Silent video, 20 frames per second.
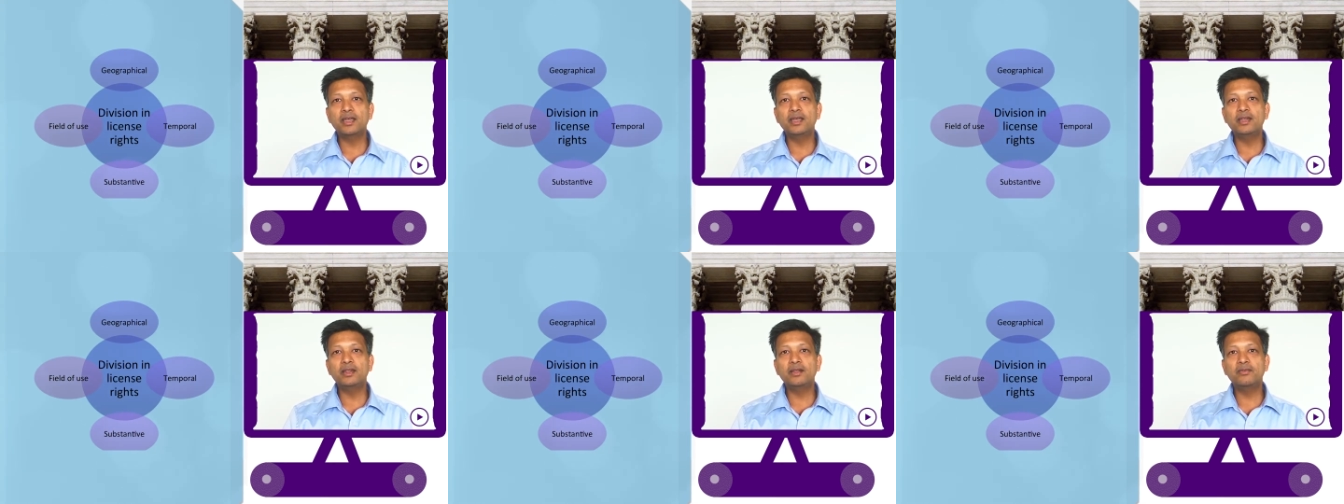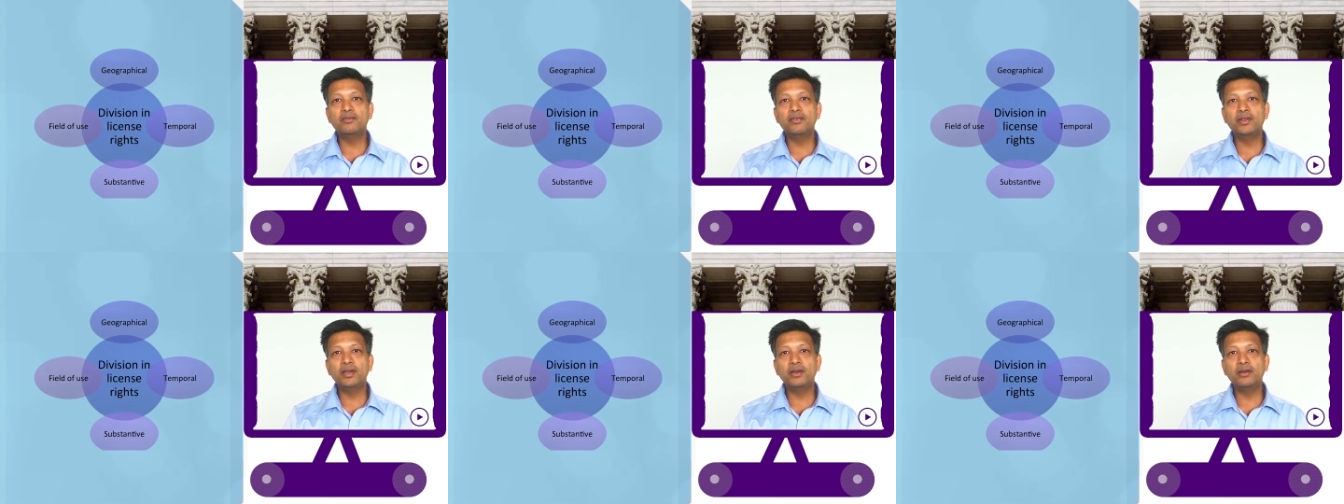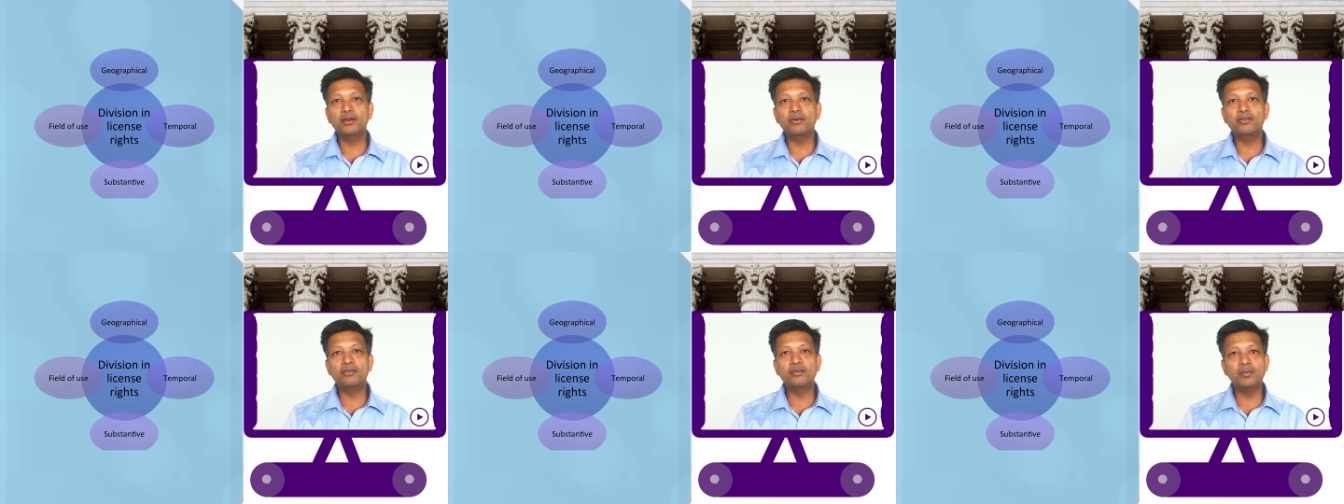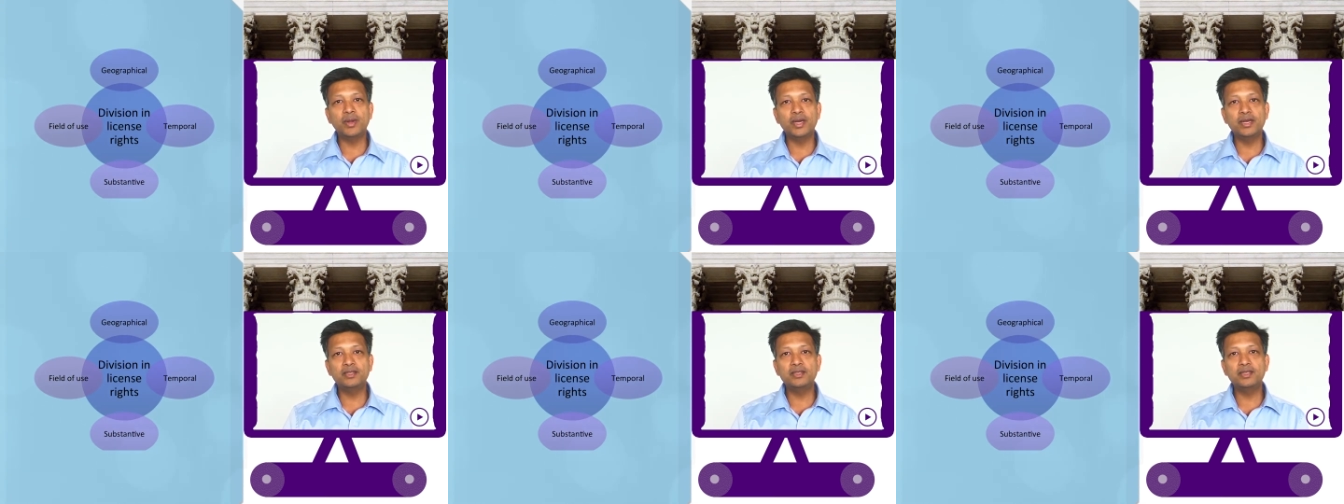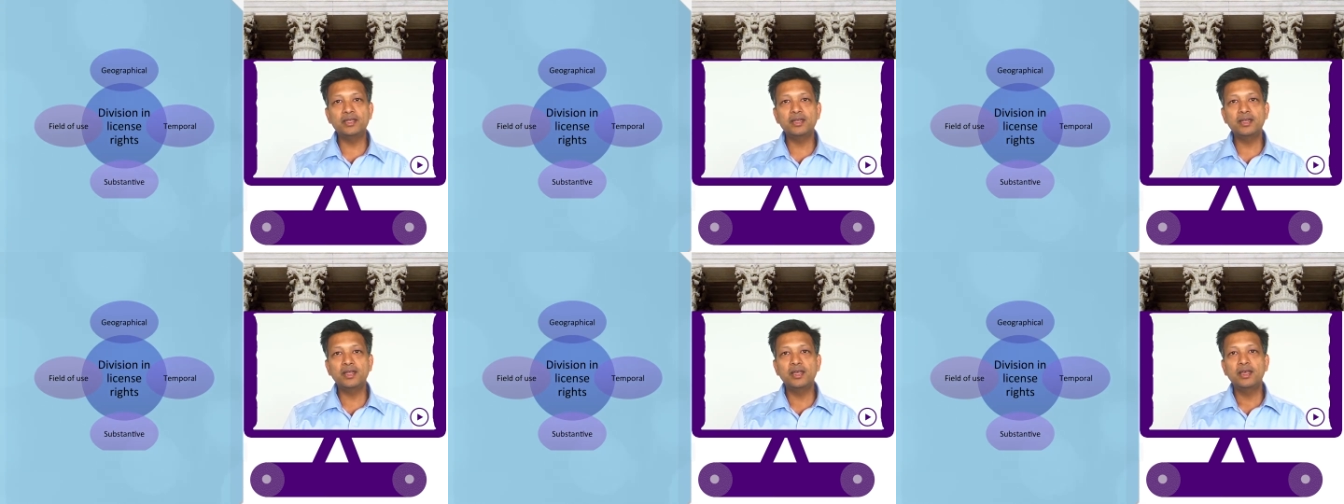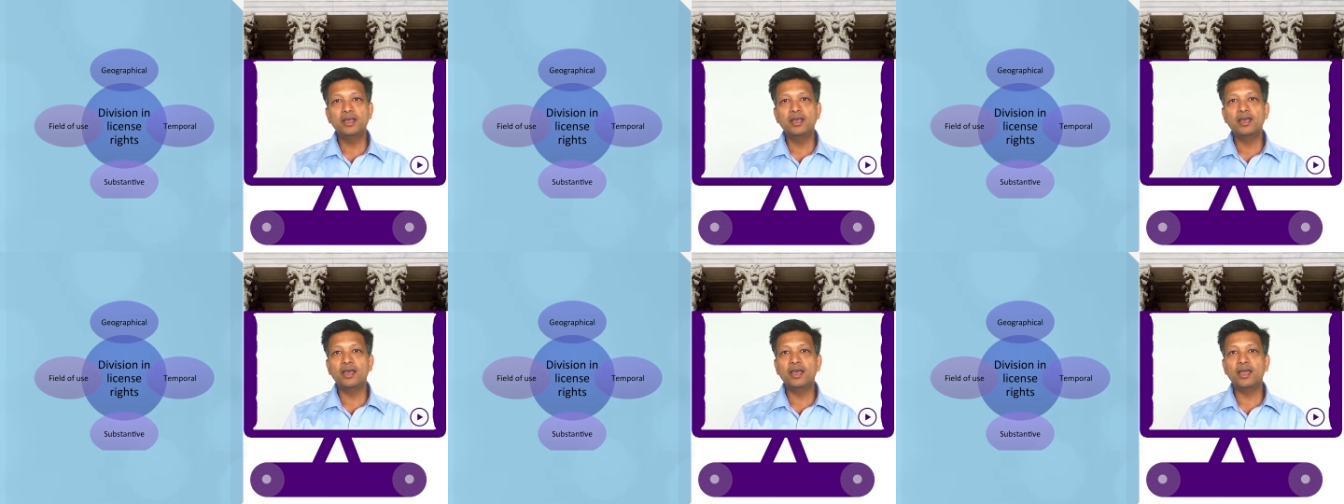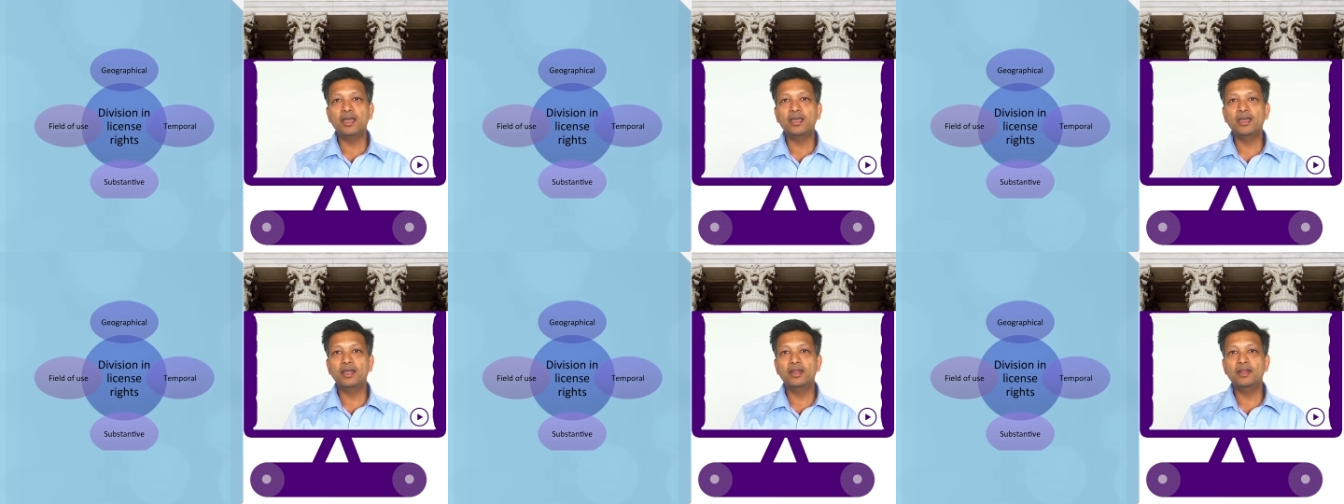in the field of medicine,
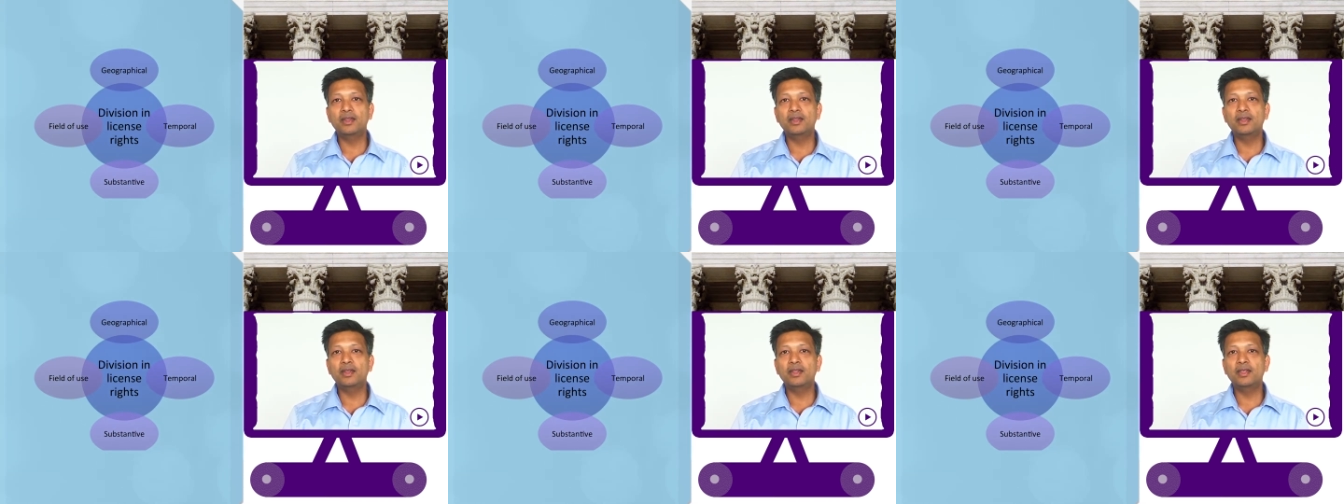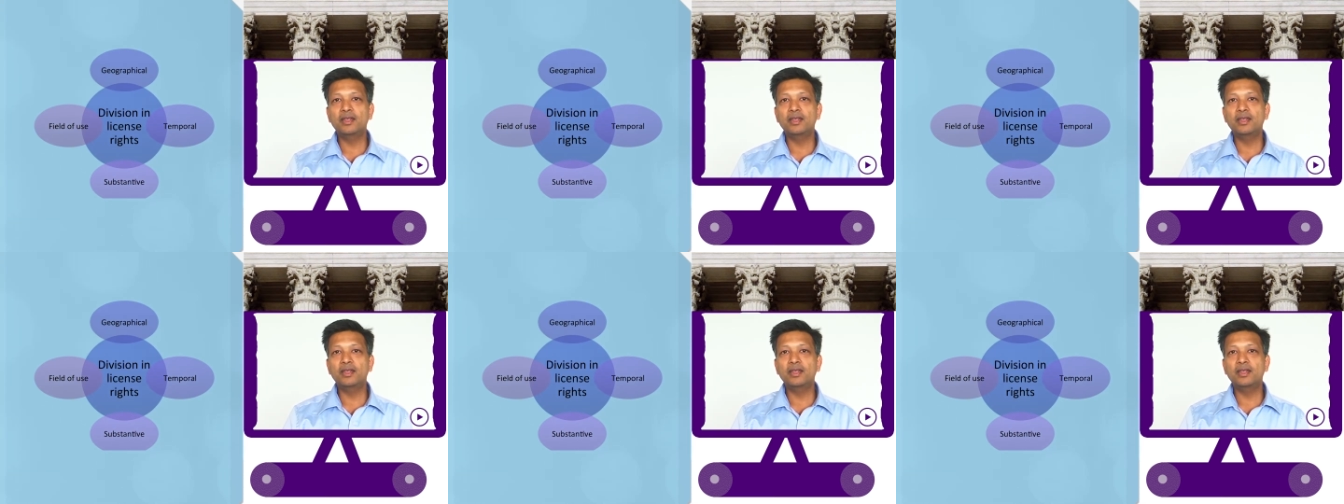I can